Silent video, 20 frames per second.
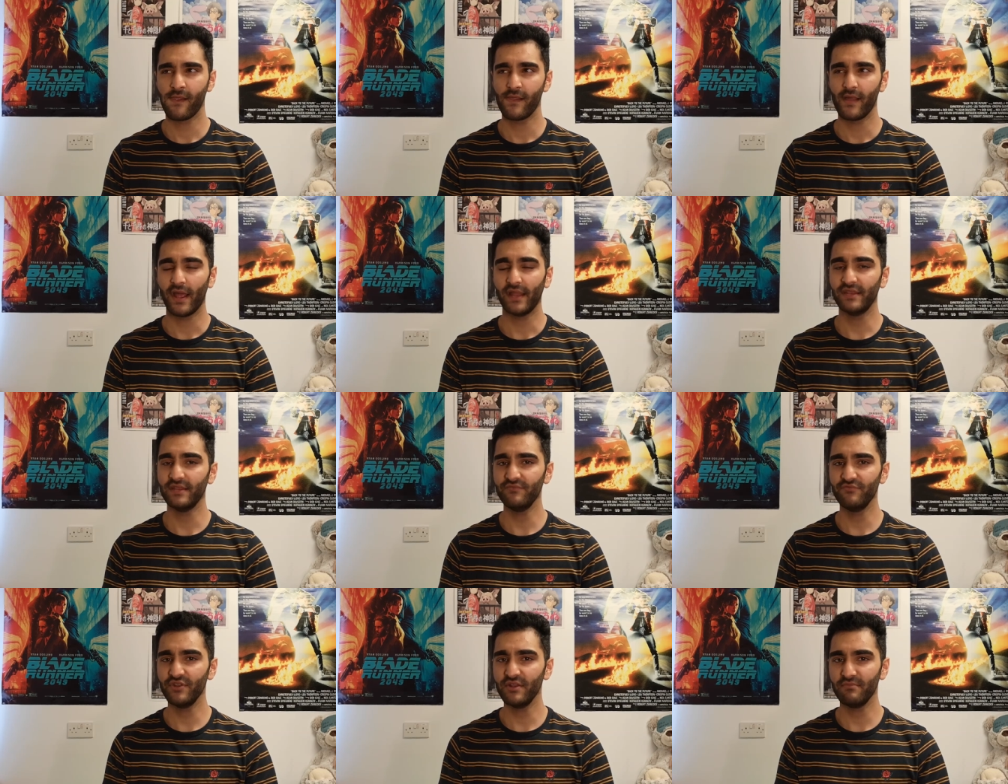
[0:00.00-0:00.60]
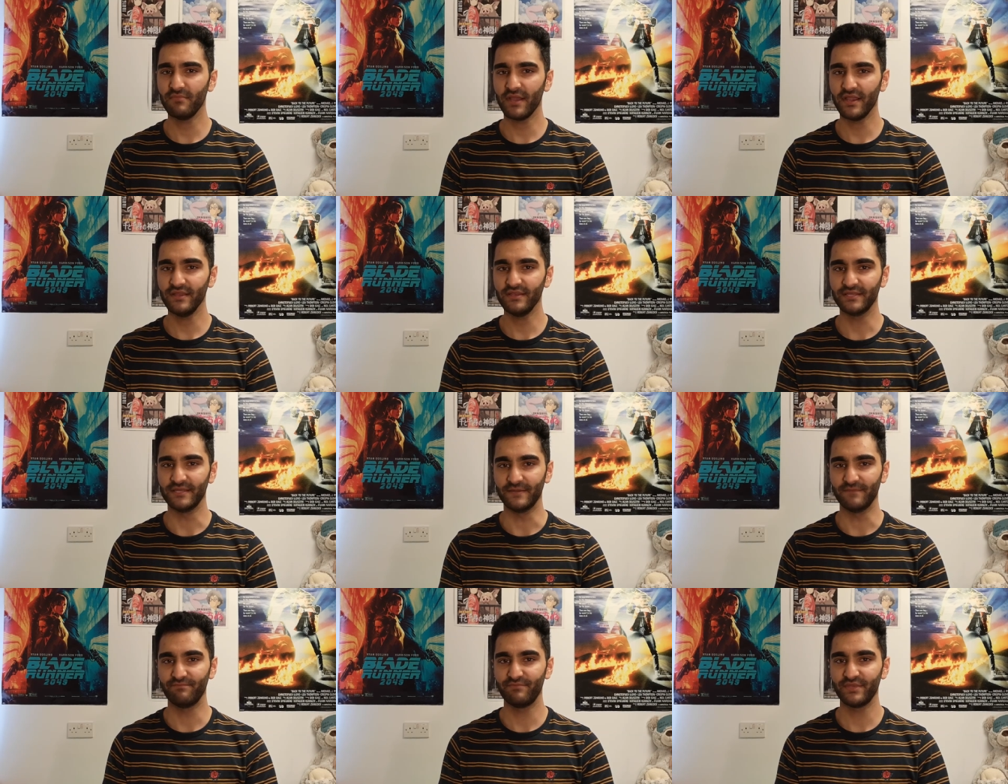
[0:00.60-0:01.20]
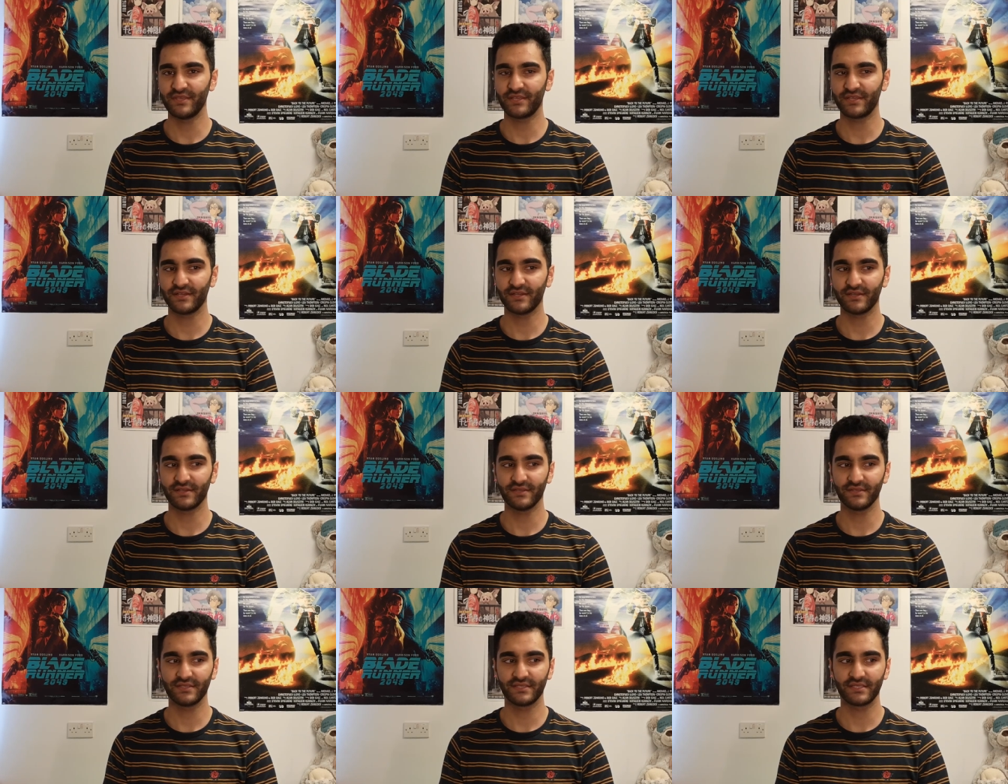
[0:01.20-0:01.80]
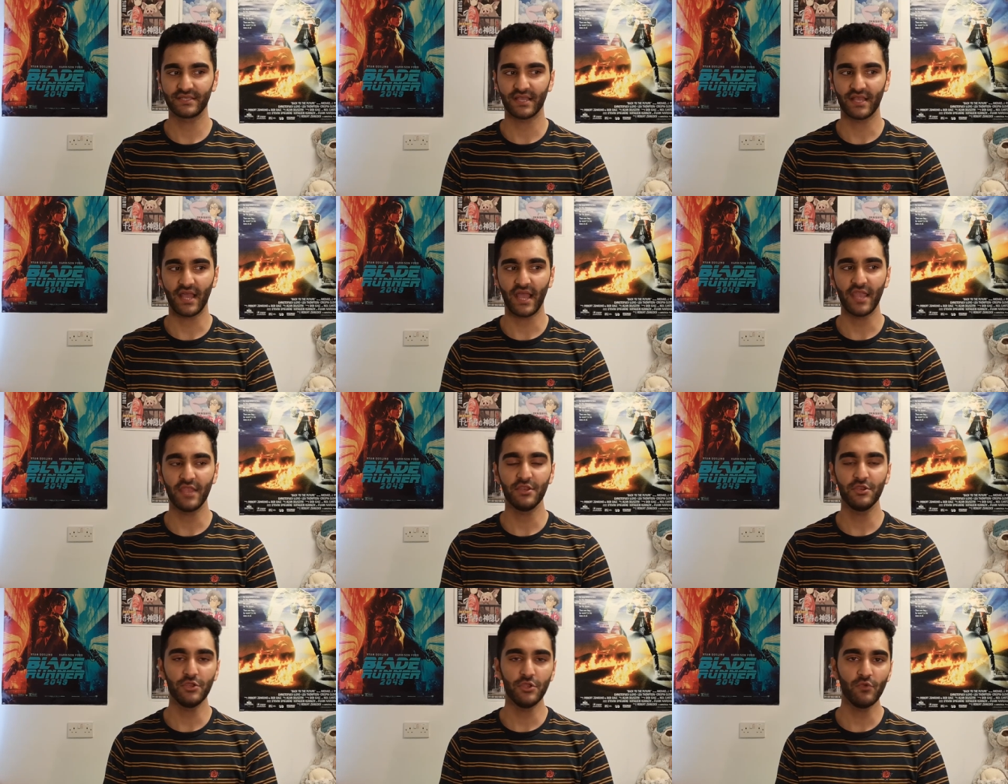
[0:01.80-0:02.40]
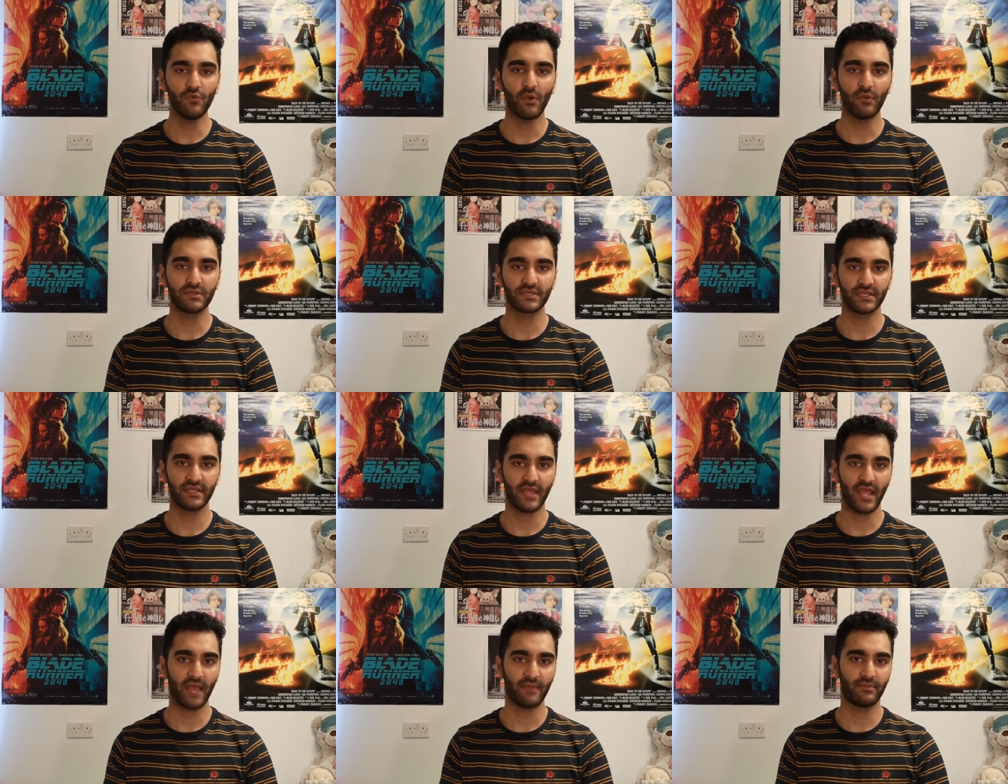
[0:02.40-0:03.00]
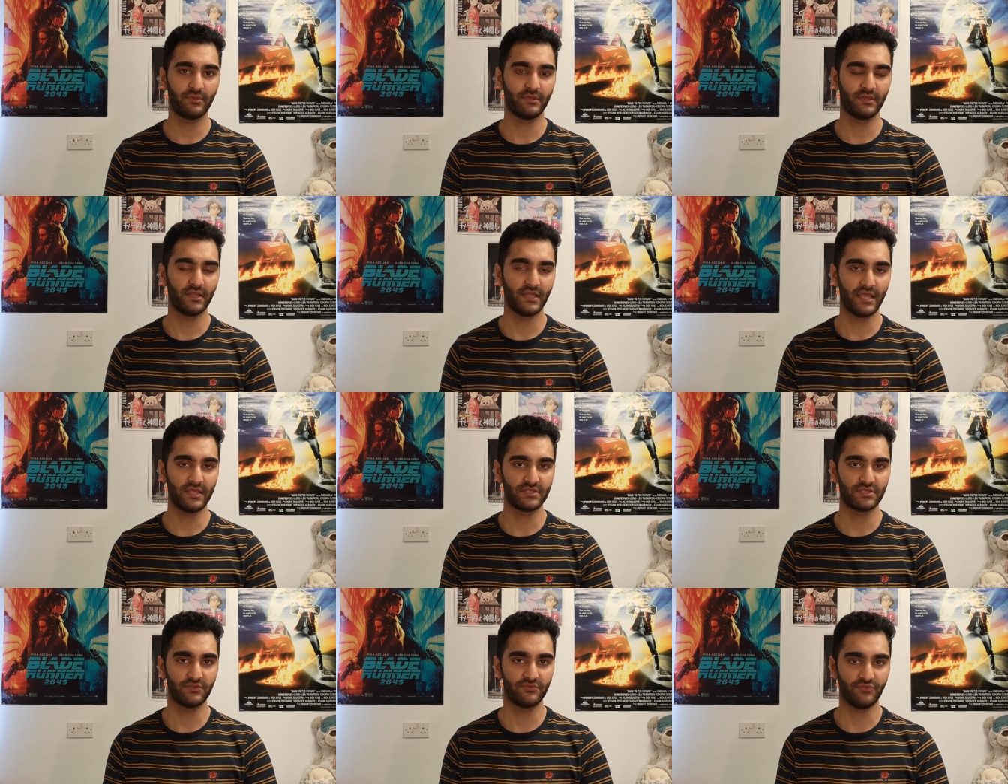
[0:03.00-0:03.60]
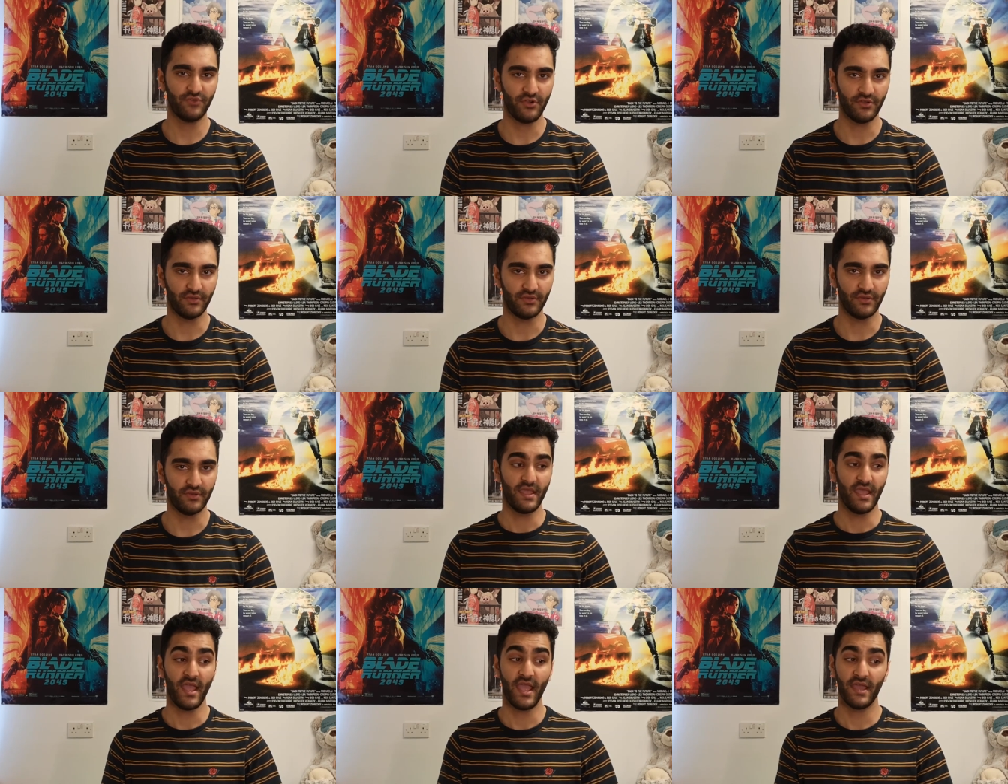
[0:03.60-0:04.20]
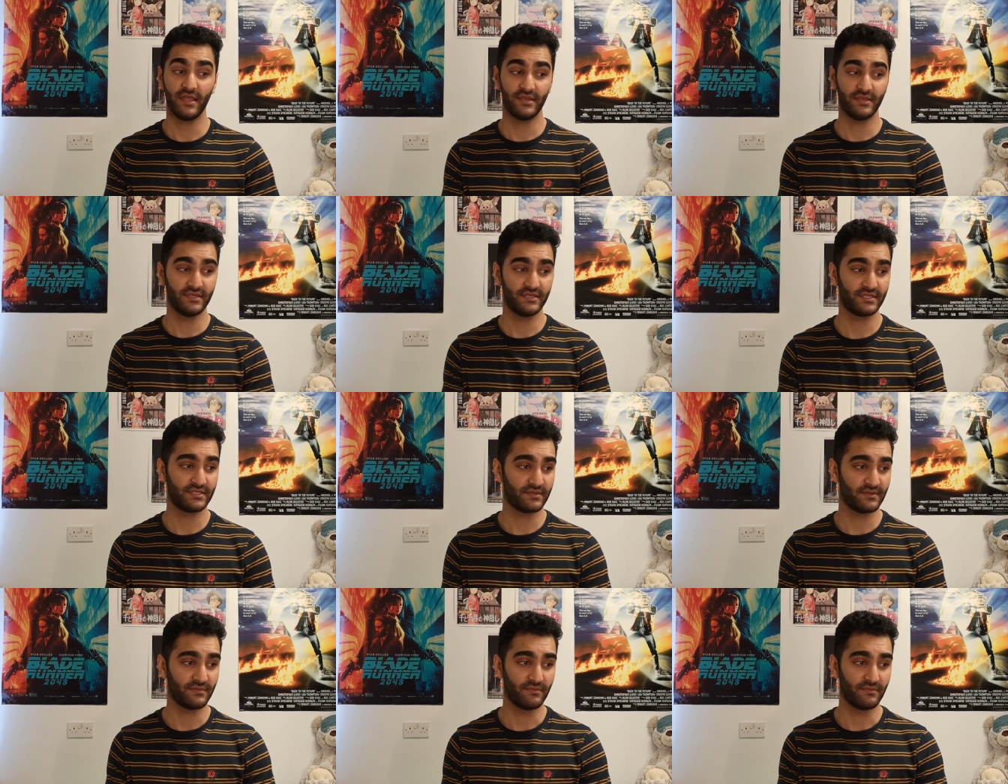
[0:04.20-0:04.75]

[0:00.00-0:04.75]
I didn't really mind it because I knew what was going to happen later on. And